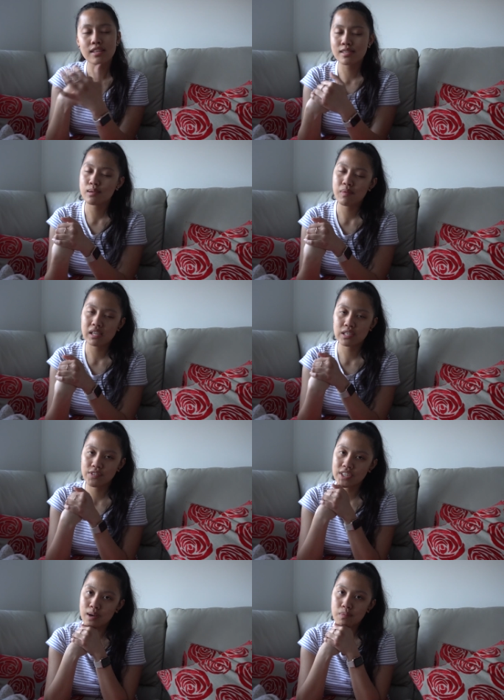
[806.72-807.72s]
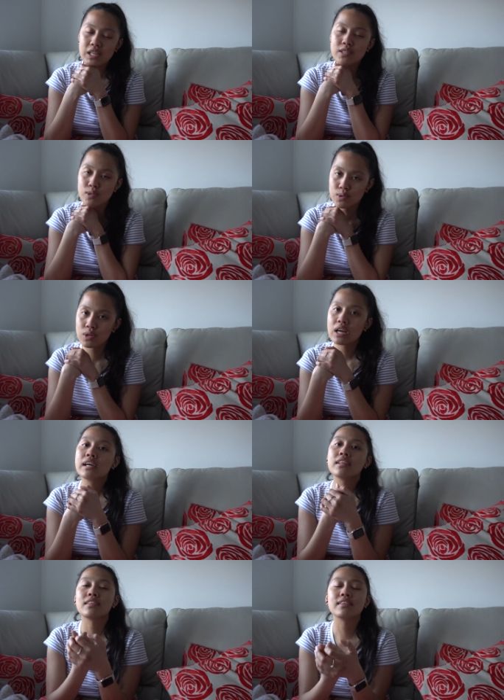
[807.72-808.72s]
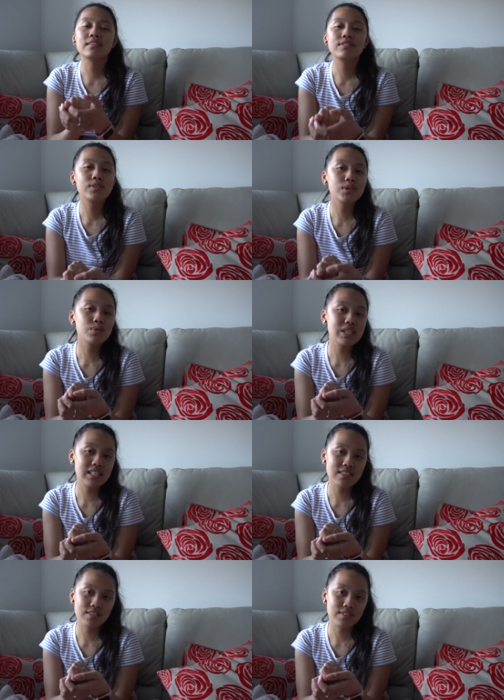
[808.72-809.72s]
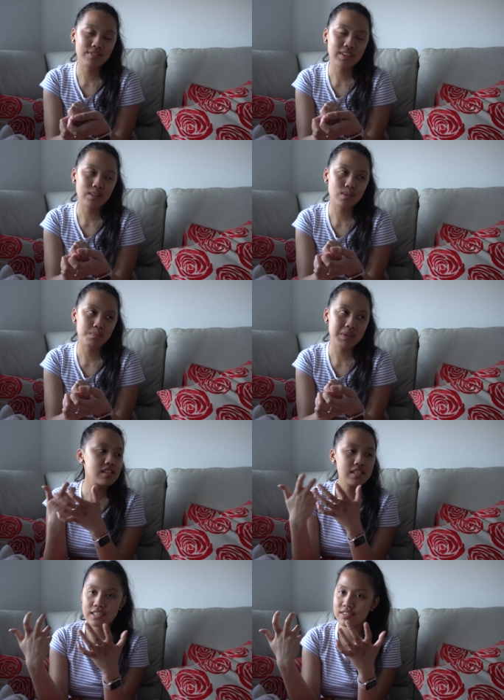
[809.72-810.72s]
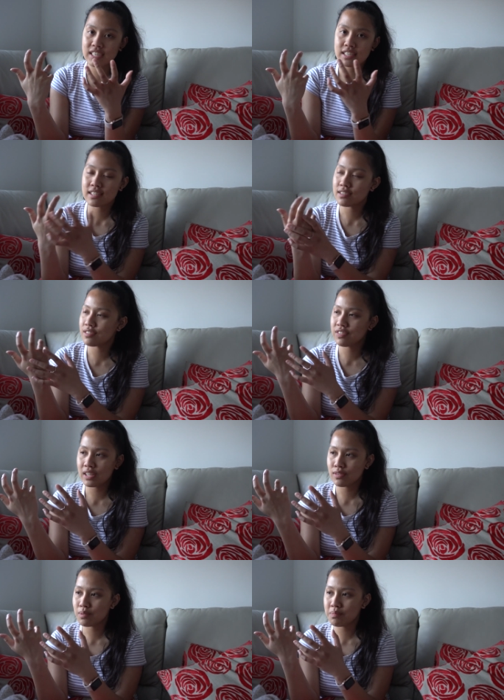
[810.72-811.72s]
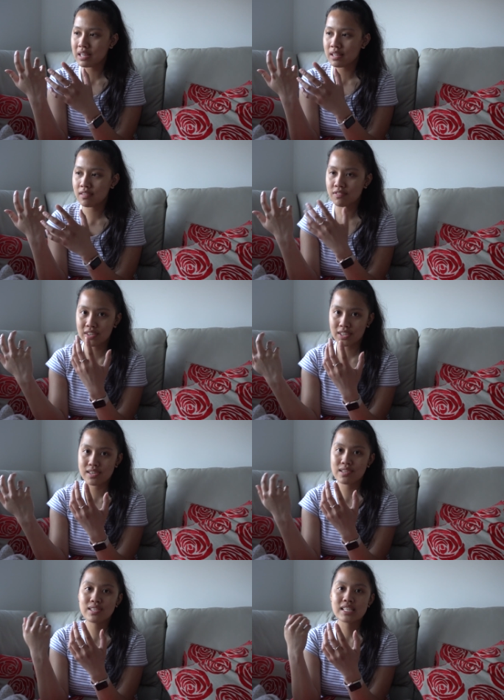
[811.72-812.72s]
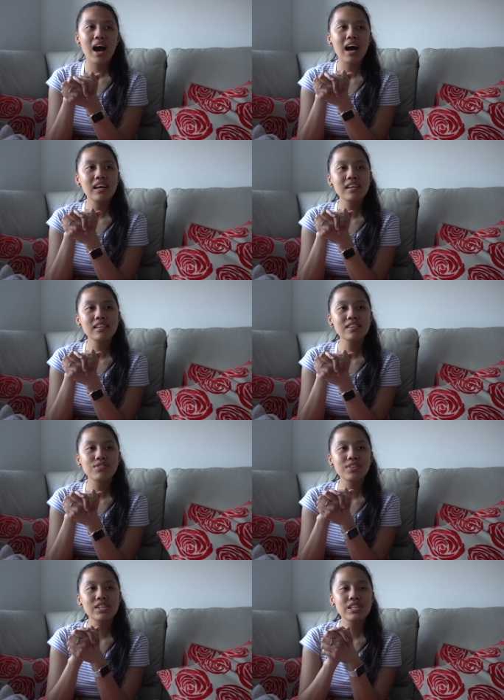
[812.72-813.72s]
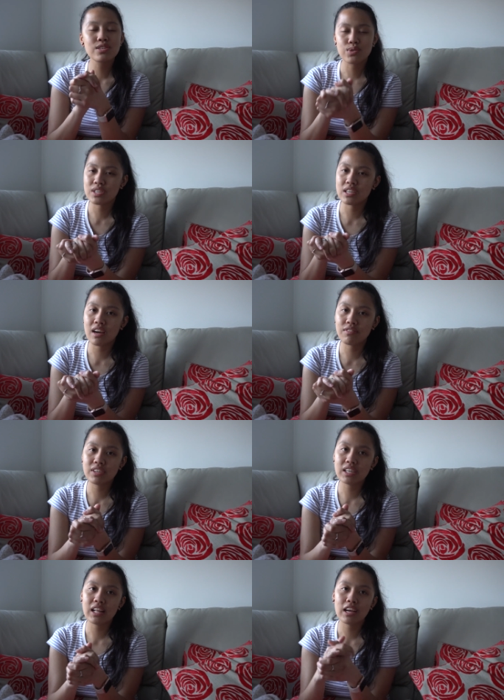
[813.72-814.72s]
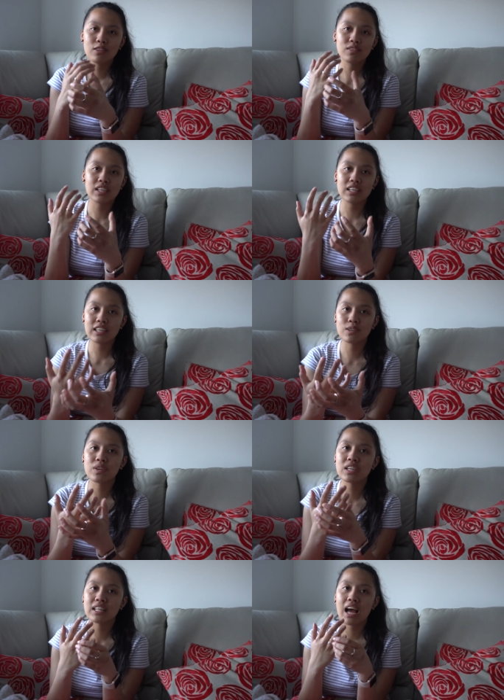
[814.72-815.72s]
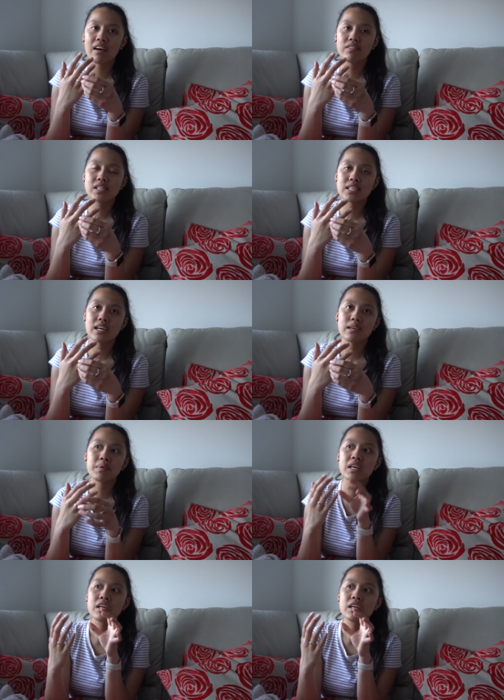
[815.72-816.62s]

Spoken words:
you so much for coming to the 4 weeks of the Reflect With Me series, the Reflect With Me videos. I have really enjoyed it. I've really liked looking inward and having time